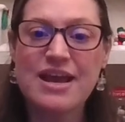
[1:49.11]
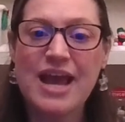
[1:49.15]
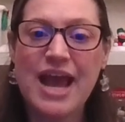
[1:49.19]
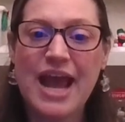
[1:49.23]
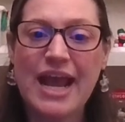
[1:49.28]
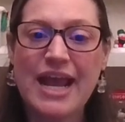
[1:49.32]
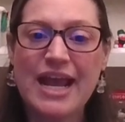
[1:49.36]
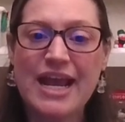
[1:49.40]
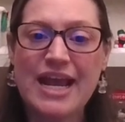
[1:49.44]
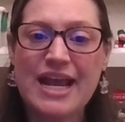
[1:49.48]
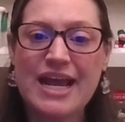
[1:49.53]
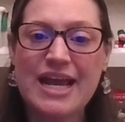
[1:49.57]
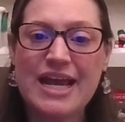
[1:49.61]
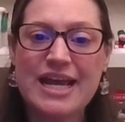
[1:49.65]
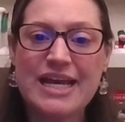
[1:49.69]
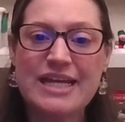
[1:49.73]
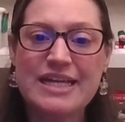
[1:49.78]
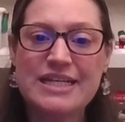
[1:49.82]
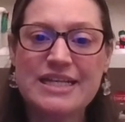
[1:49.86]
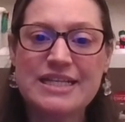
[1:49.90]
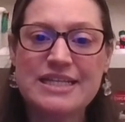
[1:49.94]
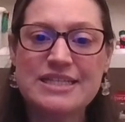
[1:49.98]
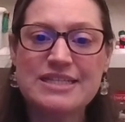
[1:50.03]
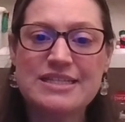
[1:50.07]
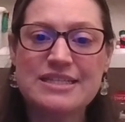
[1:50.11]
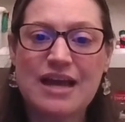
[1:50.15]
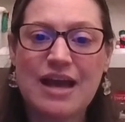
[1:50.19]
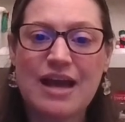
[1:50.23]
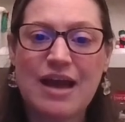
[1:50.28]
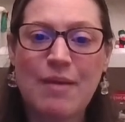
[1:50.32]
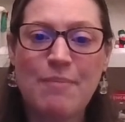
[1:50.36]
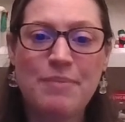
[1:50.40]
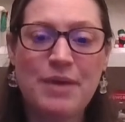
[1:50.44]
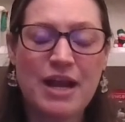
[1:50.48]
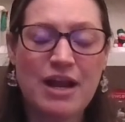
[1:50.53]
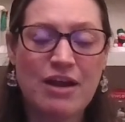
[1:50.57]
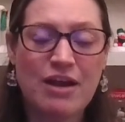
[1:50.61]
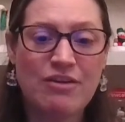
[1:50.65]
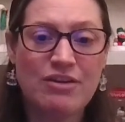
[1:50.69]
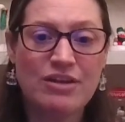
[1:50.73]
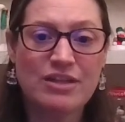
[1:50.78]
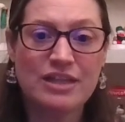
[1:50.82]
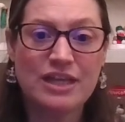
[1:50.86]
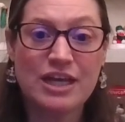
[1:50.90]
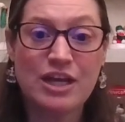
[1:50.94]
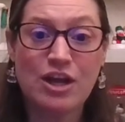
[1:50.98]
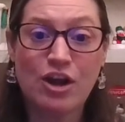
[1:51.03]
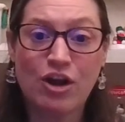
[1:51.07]
And
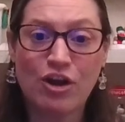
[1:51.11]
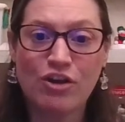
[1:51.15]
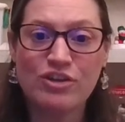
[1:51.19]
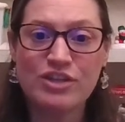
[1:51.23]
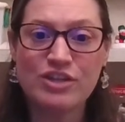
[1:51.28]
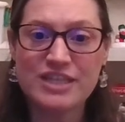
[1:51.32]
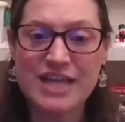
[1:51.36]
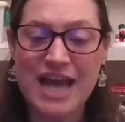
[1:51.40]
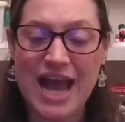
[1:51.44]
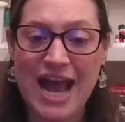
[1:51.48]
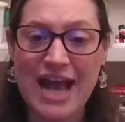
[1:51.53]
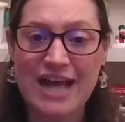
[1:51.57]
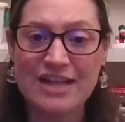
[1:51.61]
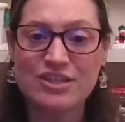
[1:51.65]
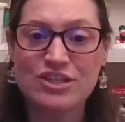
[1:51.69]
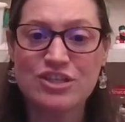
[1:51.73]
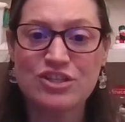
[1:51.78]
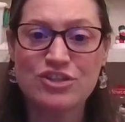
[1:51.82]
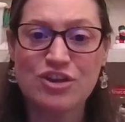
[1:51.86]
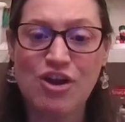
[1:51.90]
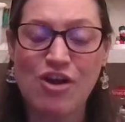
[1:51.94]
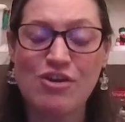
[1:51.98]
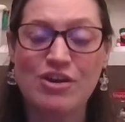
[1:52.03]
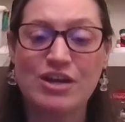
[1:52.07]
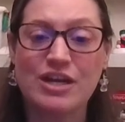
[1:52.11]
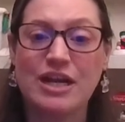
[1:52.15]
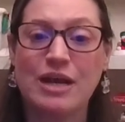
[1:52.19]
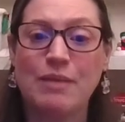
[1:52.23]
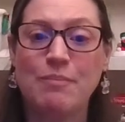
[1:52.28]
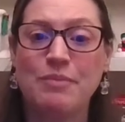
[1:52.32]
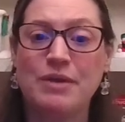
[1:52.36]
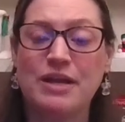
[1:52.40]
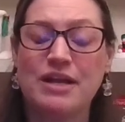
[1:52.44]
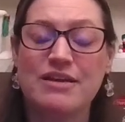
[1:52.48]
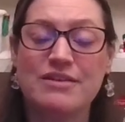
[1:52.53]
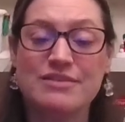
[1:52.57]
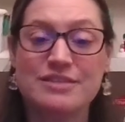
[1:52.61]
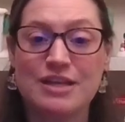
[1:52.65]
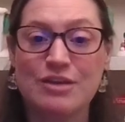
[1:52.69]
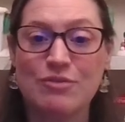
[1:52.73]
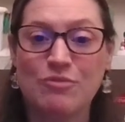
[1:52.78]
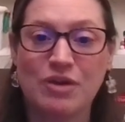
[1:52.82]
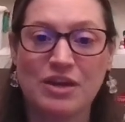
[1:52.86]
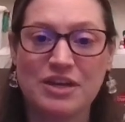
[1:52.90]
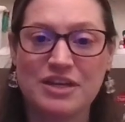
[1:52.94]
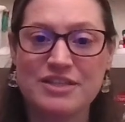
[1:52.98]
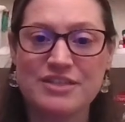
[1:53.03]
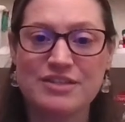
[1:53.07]
apparently her dad started it because he
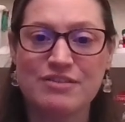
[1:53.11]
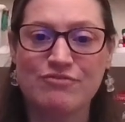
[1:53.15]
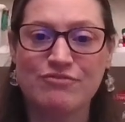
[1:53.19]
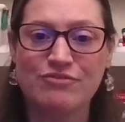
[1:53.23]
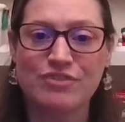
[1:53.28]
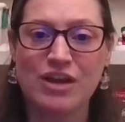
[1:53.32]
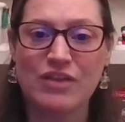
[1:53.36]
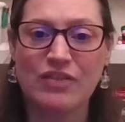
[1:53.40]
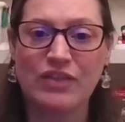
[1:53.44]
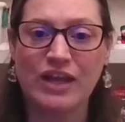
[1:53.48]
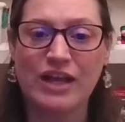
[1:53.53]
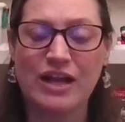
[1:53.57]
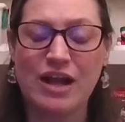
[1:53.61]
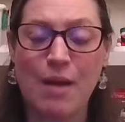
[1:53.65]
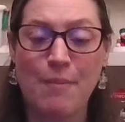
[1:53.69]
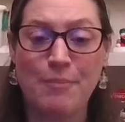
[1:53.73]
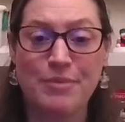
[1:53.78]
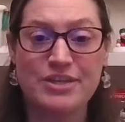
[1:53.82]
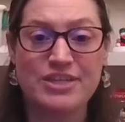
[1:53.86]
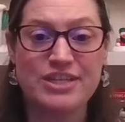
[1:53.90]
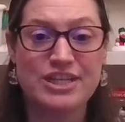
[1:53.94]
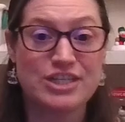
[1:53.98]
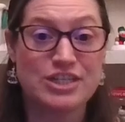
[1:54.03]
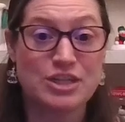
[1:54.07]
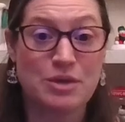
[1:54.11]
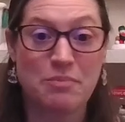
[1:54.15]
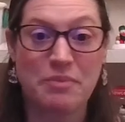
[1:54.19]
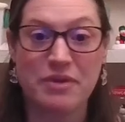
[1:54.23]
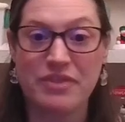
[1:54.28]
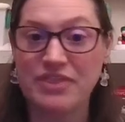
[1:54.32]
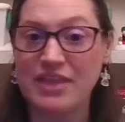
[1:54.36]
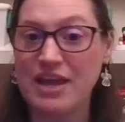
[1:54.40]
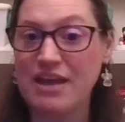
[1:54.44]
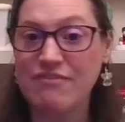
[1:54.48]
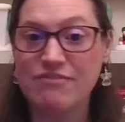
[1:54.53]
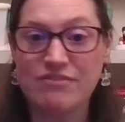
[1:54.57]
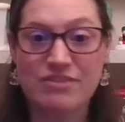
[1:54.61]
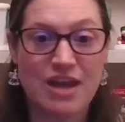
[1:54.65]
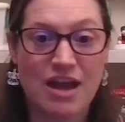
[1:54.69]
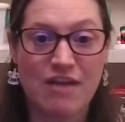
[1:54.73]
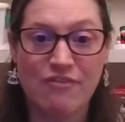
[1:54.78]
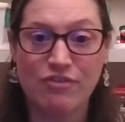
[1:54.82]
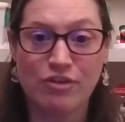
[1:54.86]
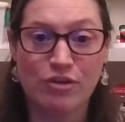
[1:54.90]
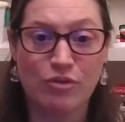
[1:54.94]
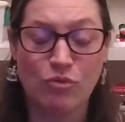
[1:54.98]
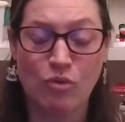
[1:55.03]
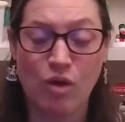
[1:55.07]
wanted some friendly competition, but they've
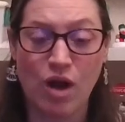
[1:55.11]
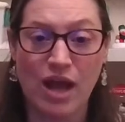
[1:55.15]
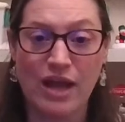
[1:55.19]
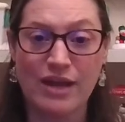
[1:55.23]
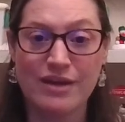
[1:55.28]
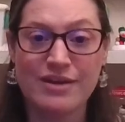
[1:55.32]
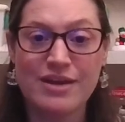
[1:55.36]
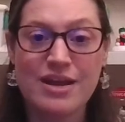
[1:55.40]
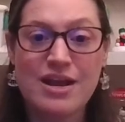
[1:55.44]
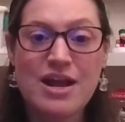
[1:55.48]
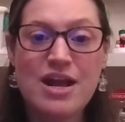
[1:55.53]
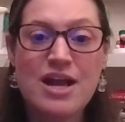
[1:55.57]
never won.